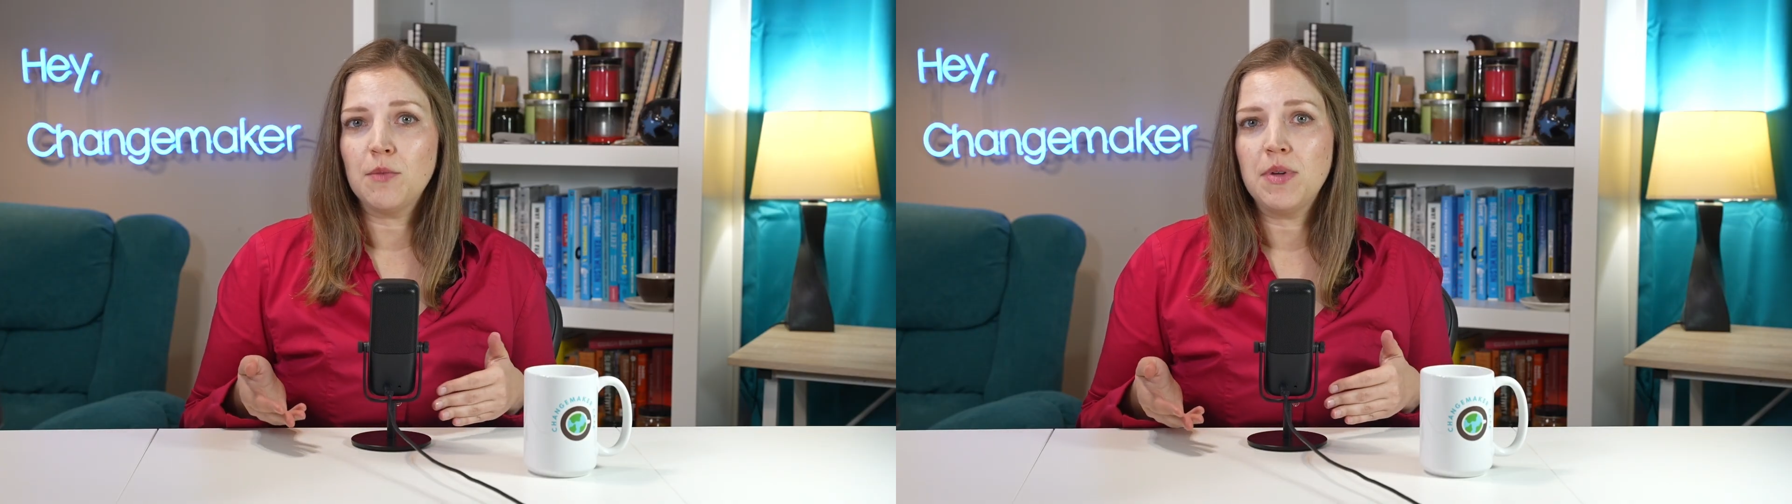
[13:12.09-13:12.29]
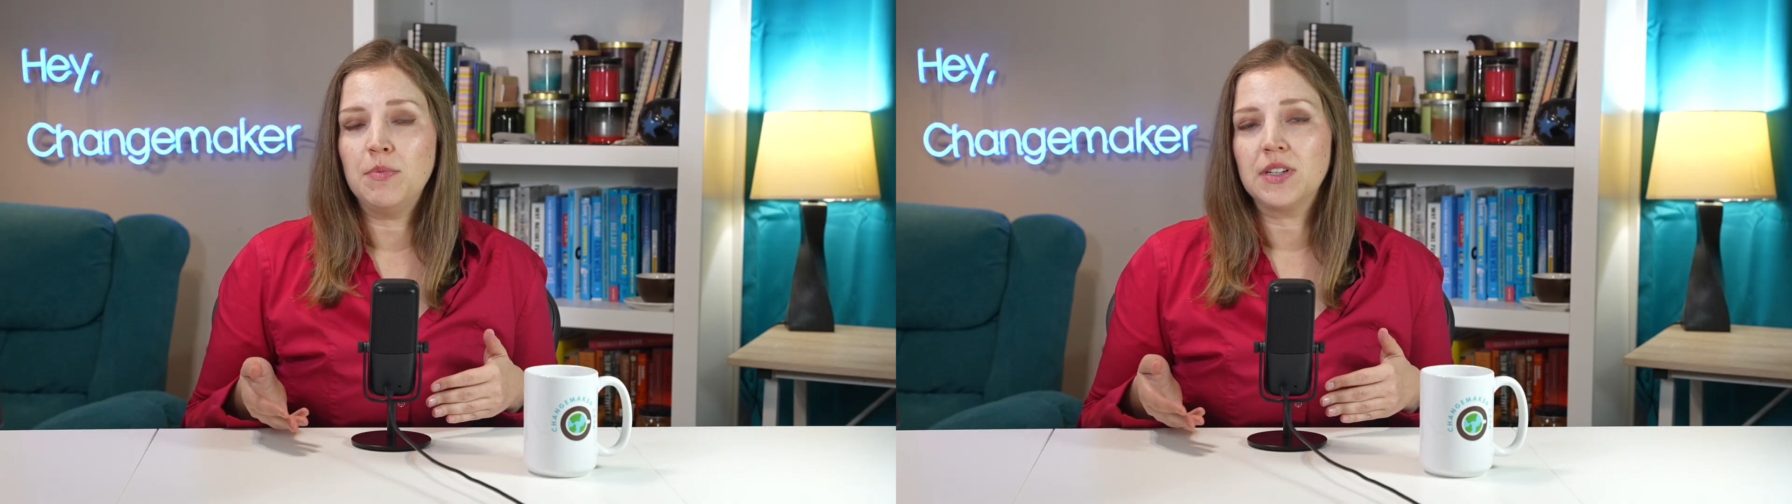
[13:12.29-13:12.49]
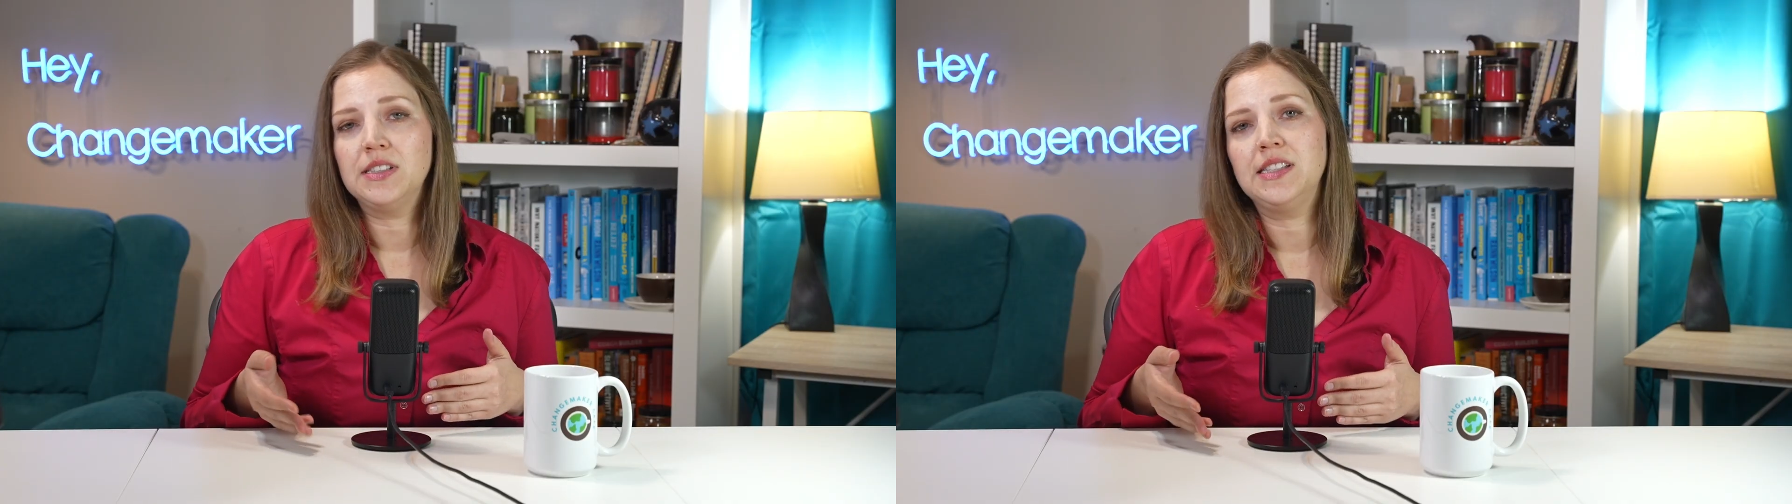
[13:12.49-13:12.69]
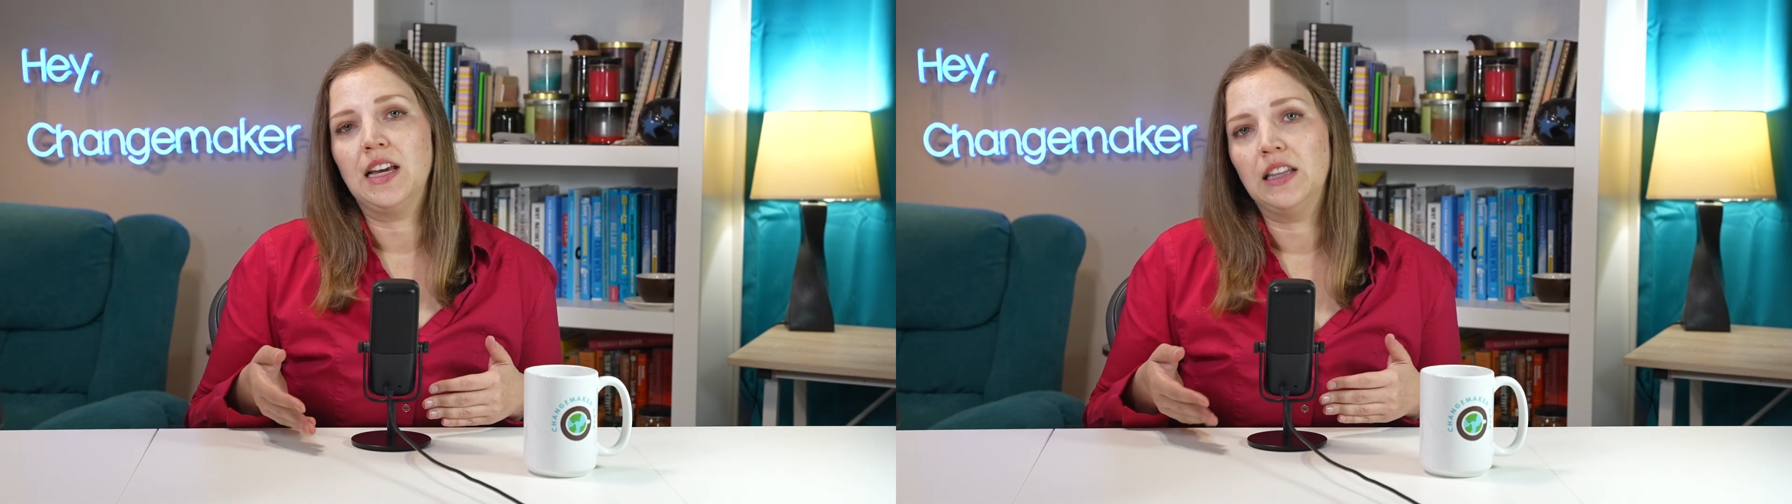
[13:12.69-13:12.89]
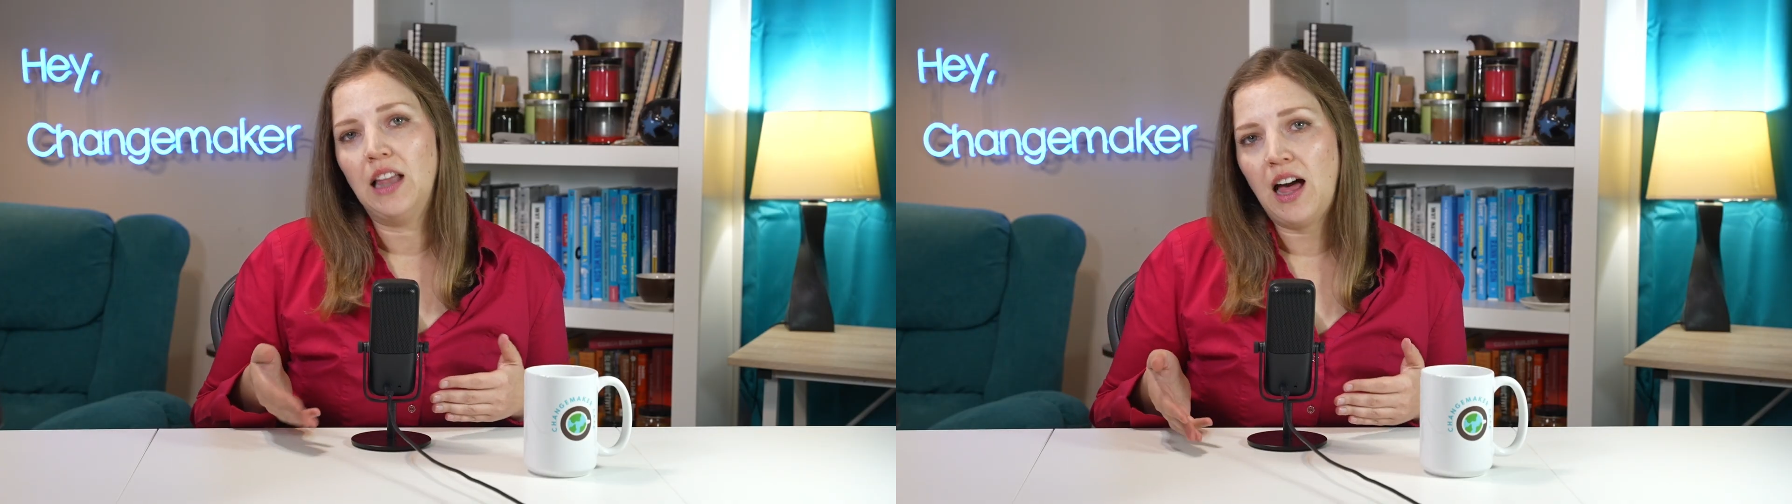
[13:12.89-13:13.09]
that people can see
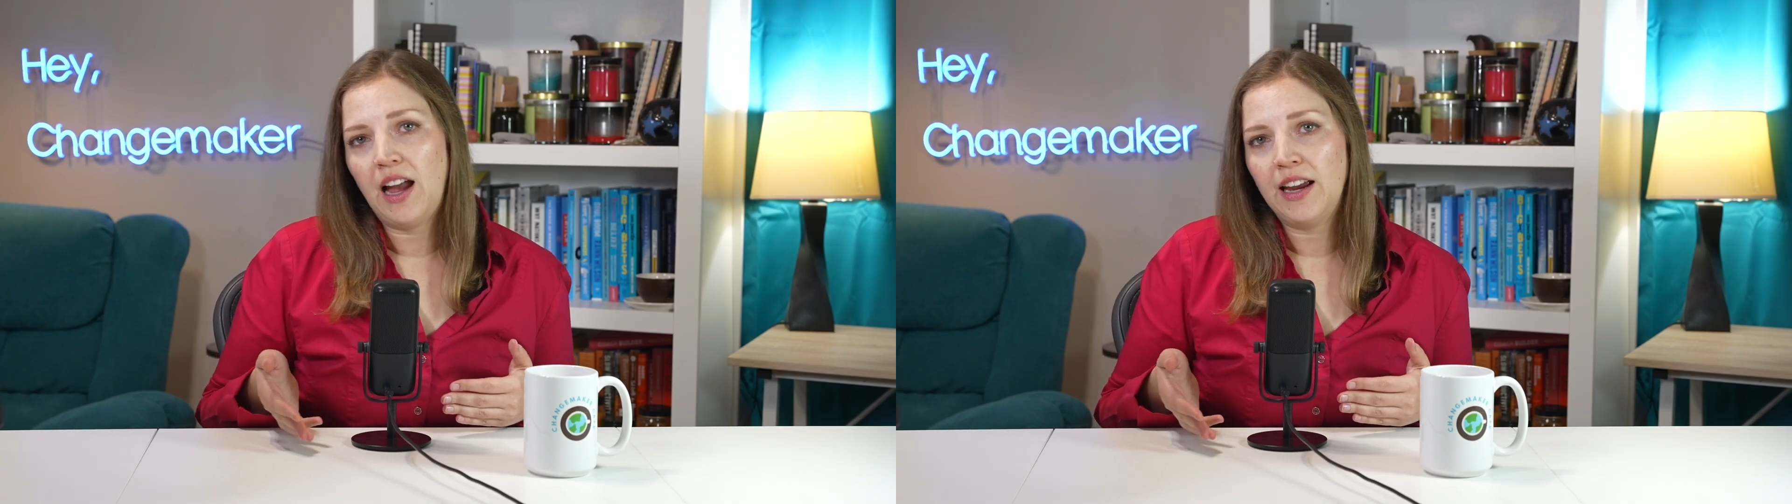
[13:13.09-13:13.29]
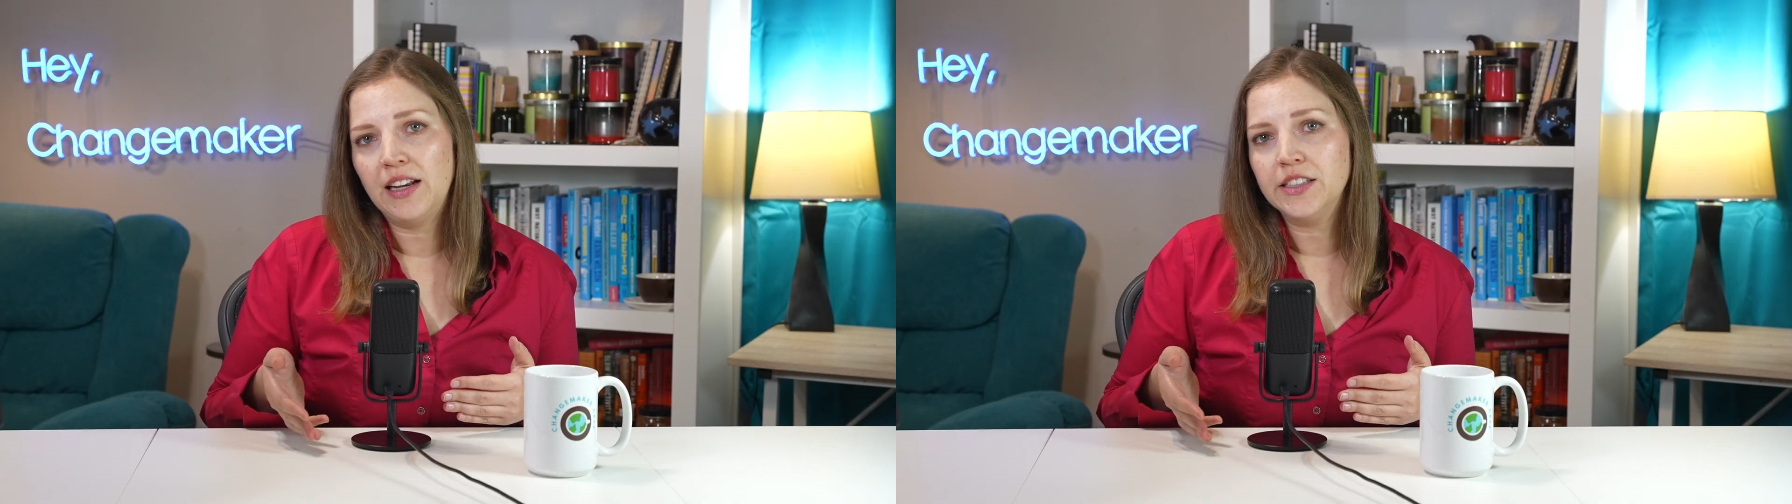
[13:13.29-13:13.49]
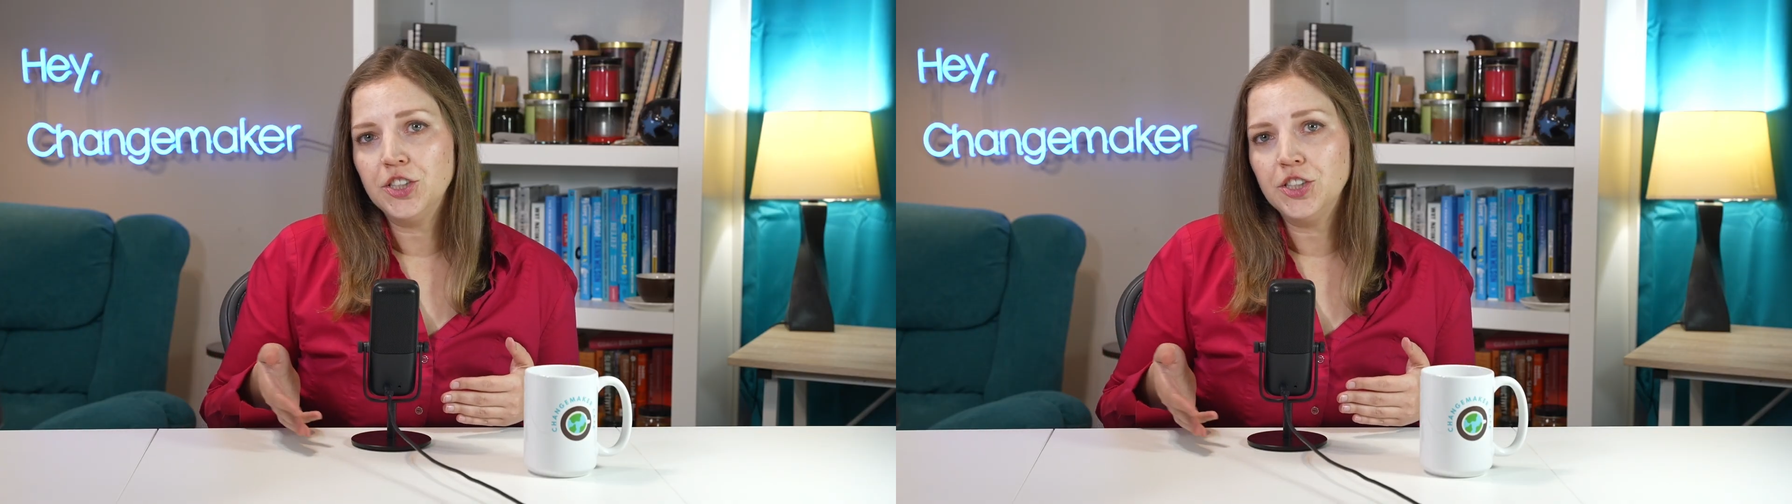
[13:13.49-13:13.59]
online,